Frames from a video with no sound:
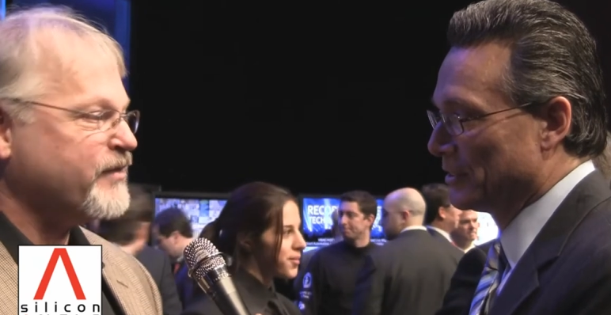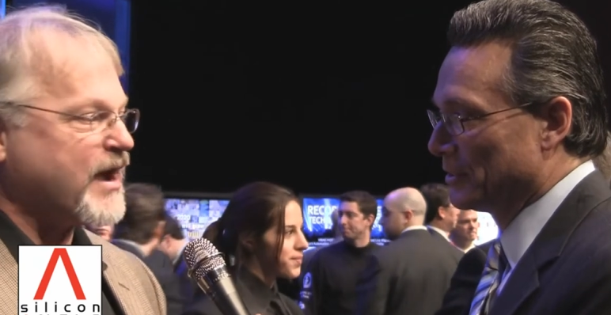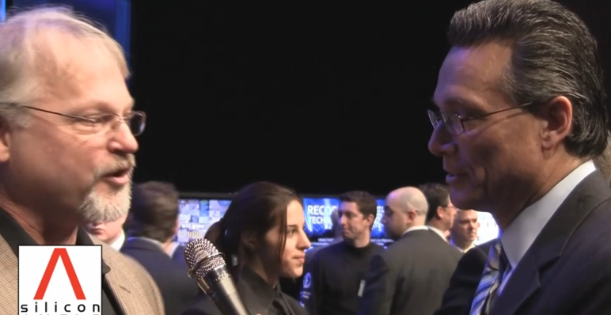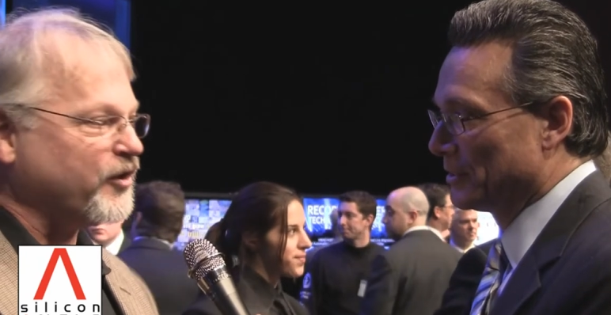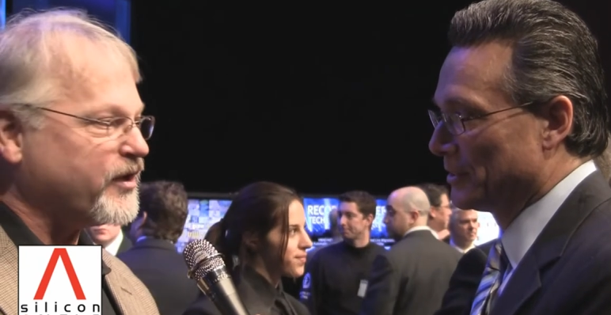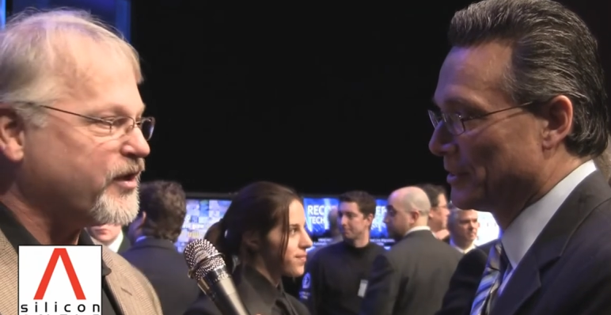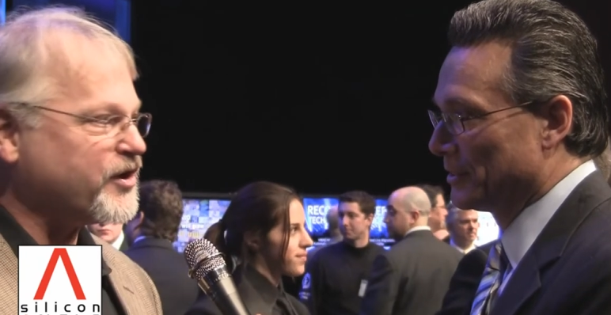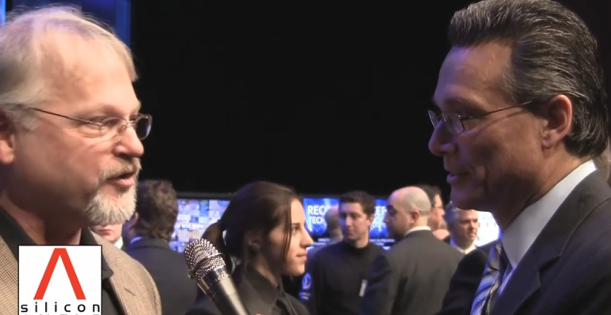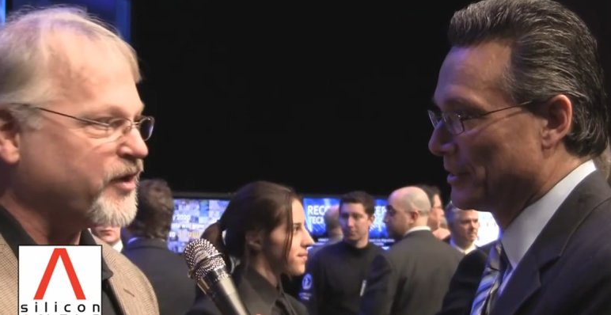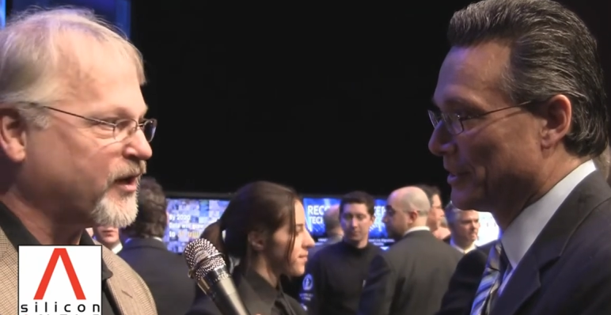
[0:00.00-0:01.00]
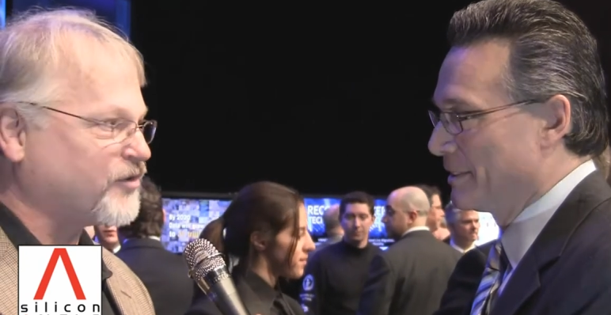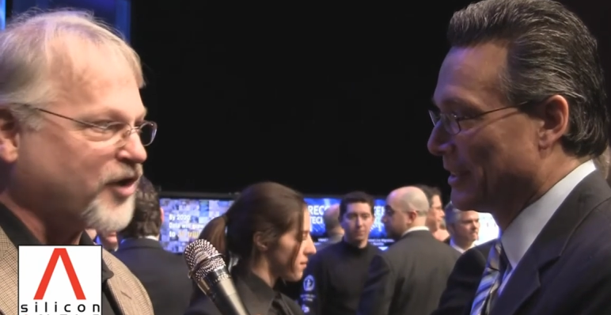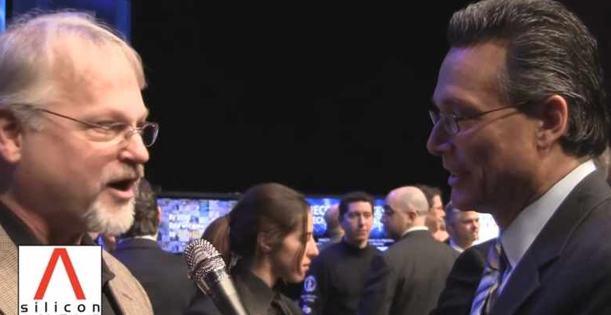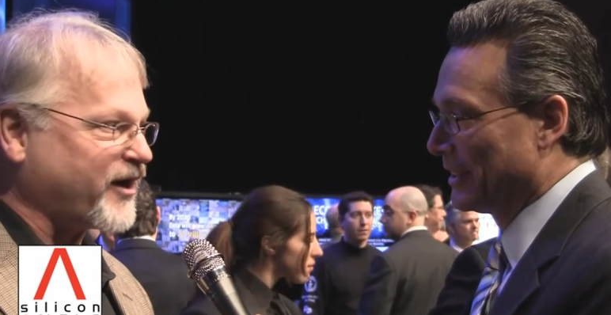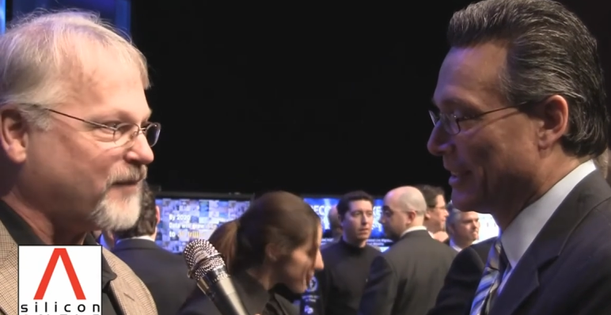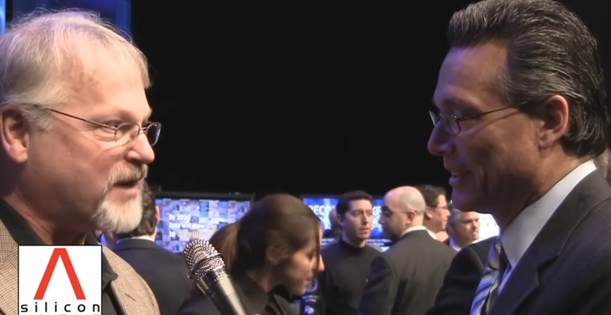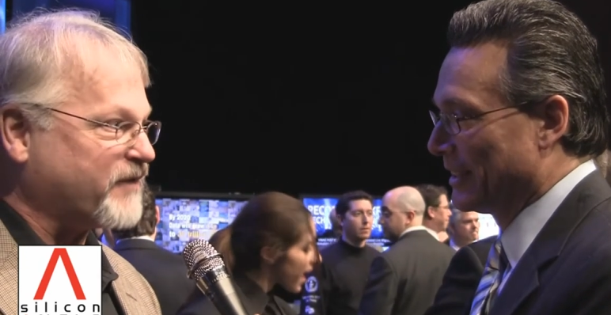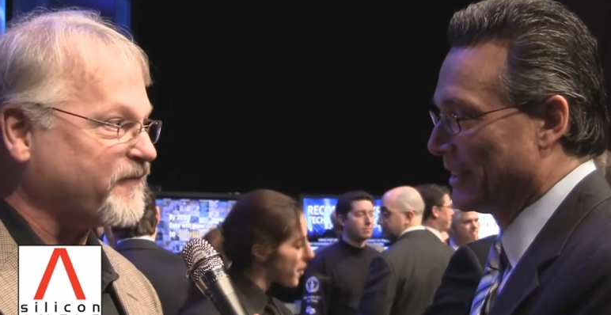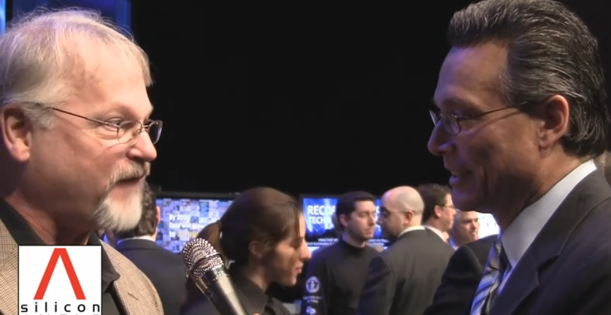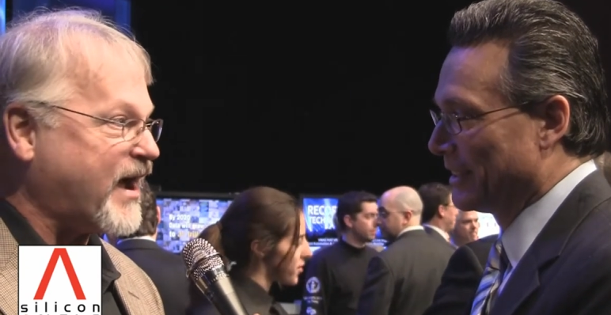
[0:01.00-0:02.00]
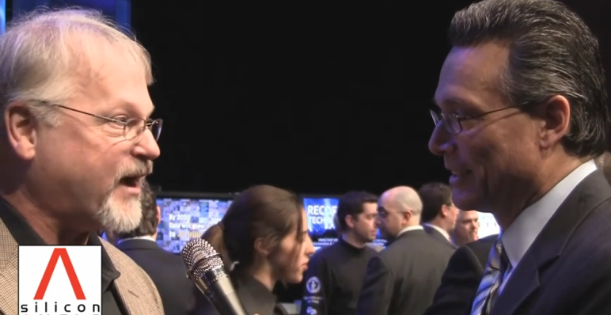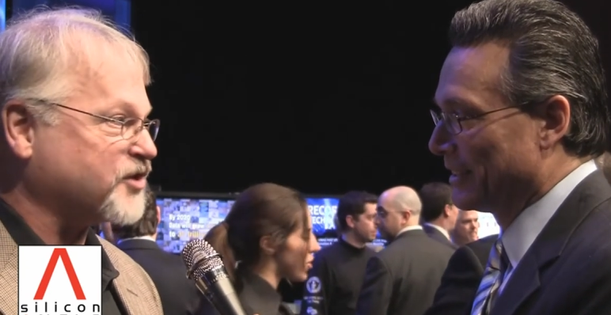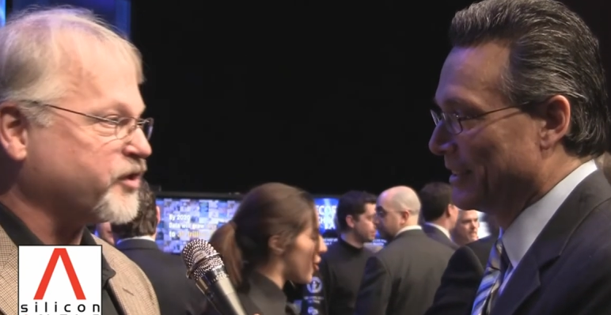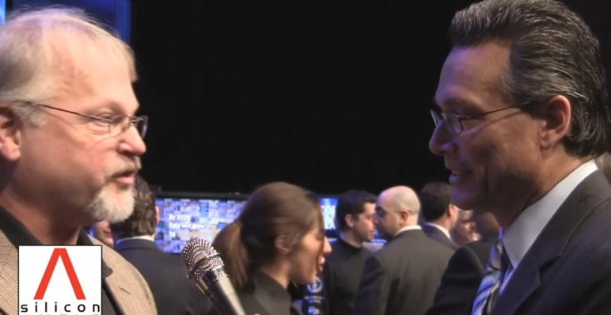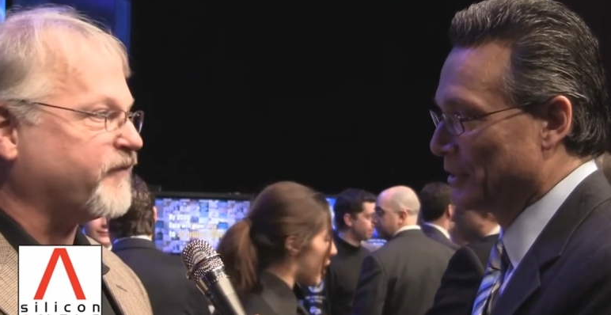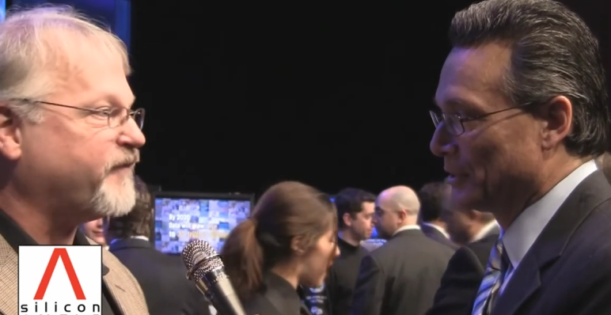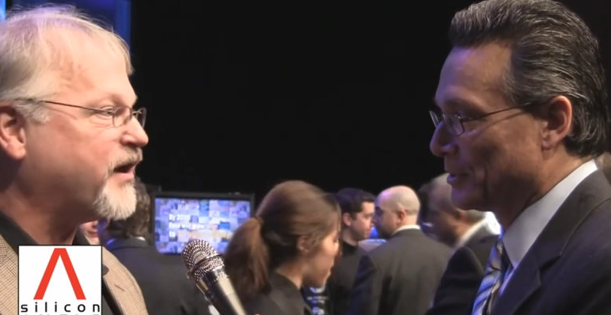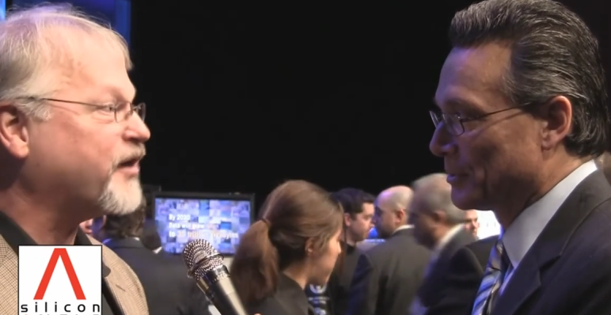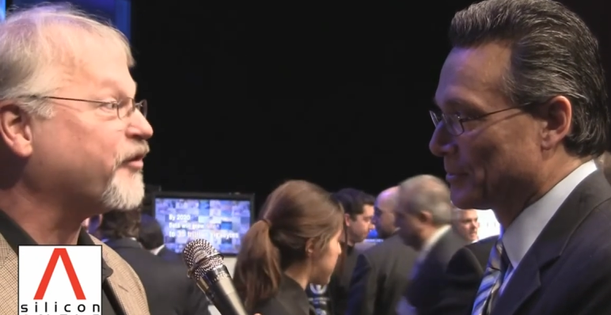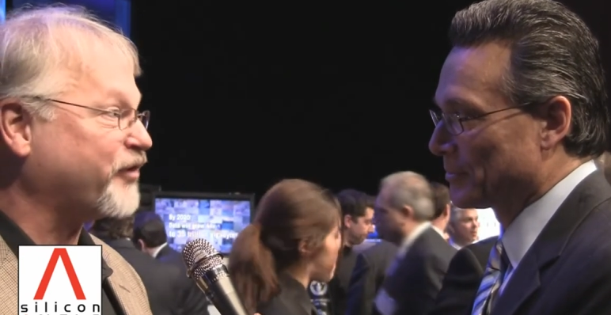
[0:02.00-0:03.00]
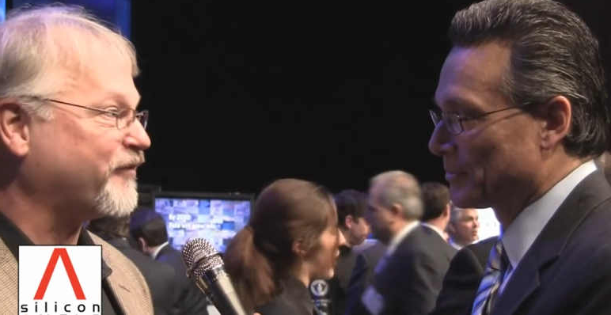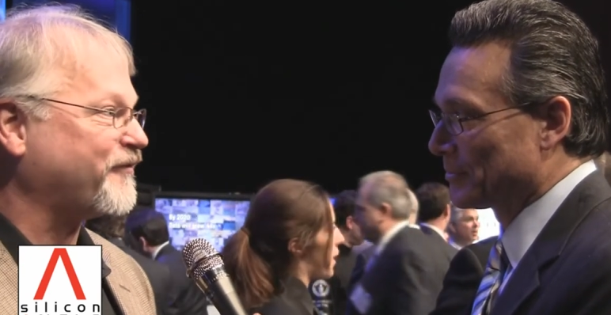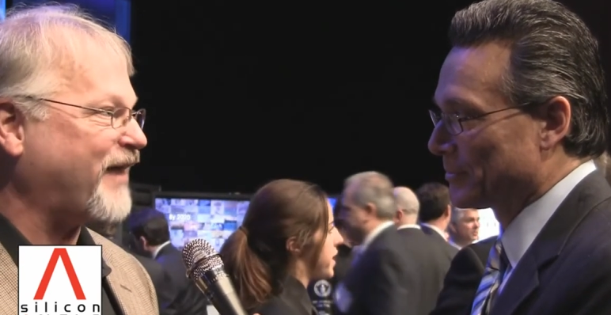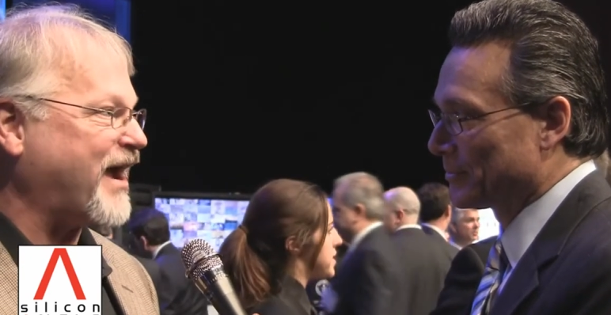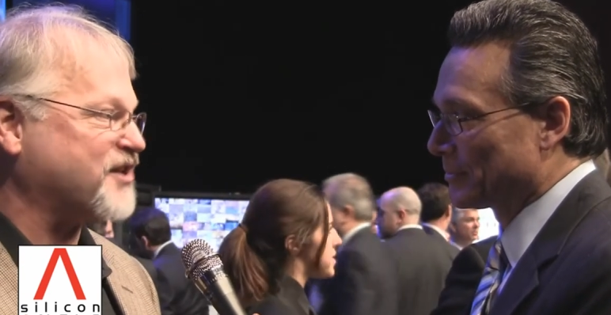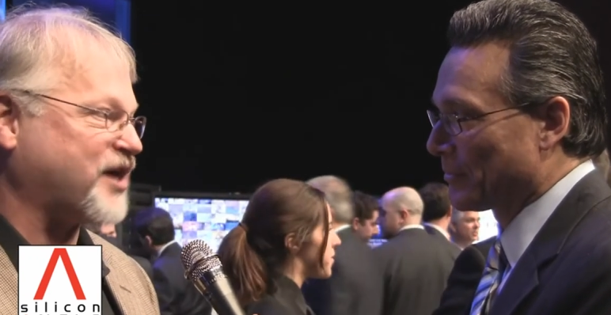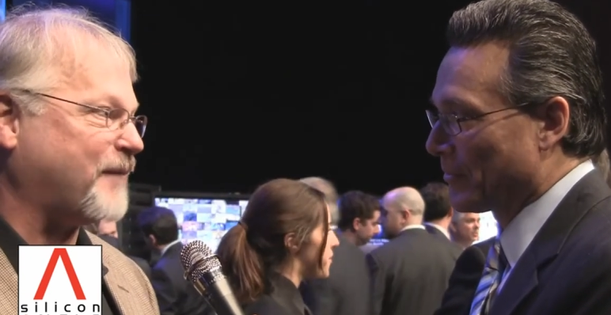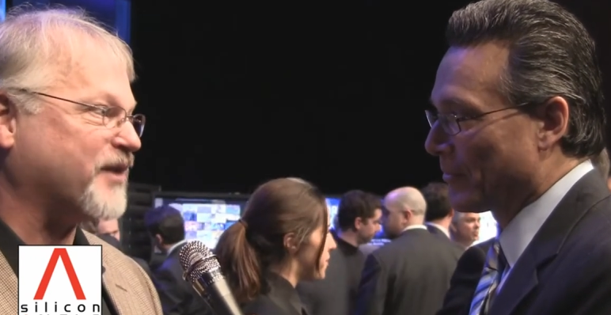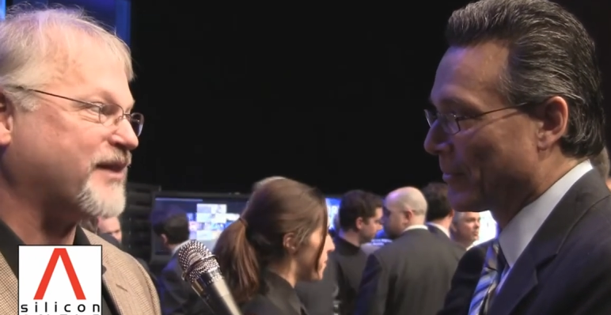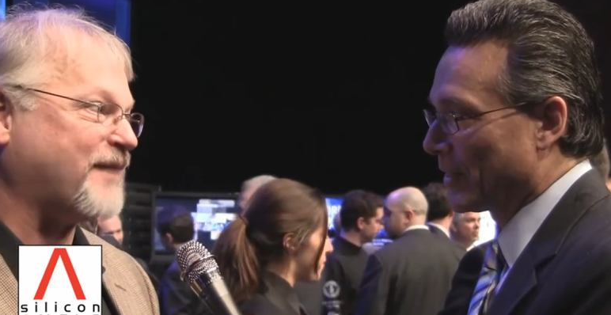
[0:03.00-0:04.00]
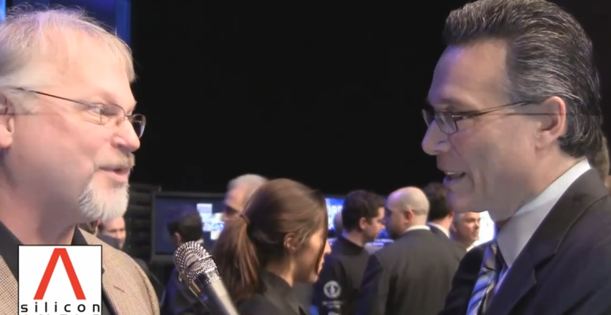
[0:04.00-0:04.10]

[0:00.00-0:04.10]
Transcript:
Speaker 1: Not only are they doing and talking about flash, their videos are flashy. How about that